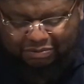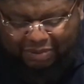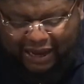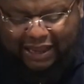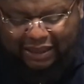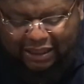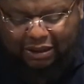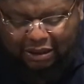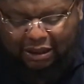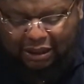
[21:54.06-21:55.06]

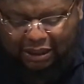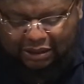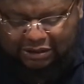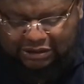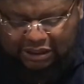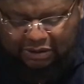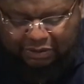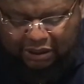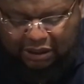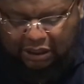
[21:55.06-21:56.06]
biting, is
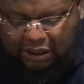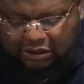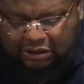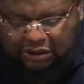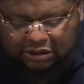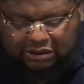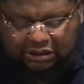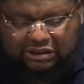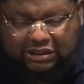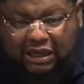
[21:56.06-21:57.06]
simply to
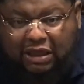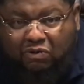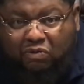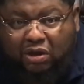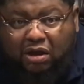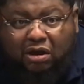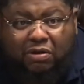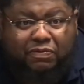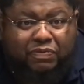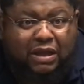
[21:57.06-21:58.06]
say that we're
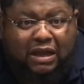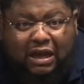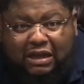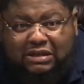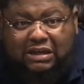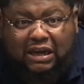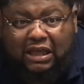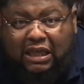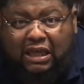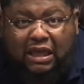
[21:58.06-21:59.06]

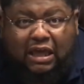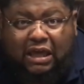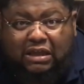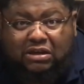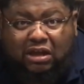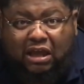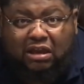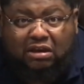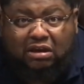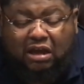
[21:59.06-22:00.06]
constantly
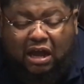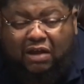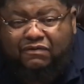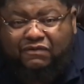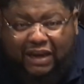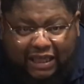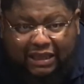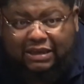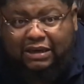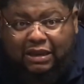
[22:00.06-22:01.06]
in
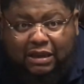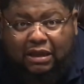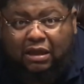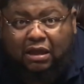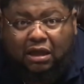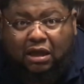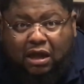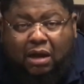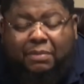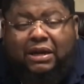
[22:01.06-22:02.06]
conflict,
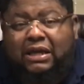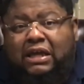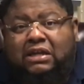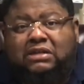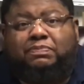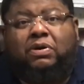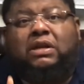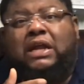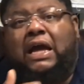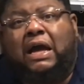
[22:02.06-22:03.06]
coming against,
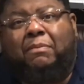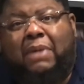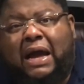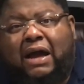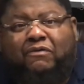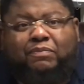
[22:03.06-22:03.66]
putting our mouth,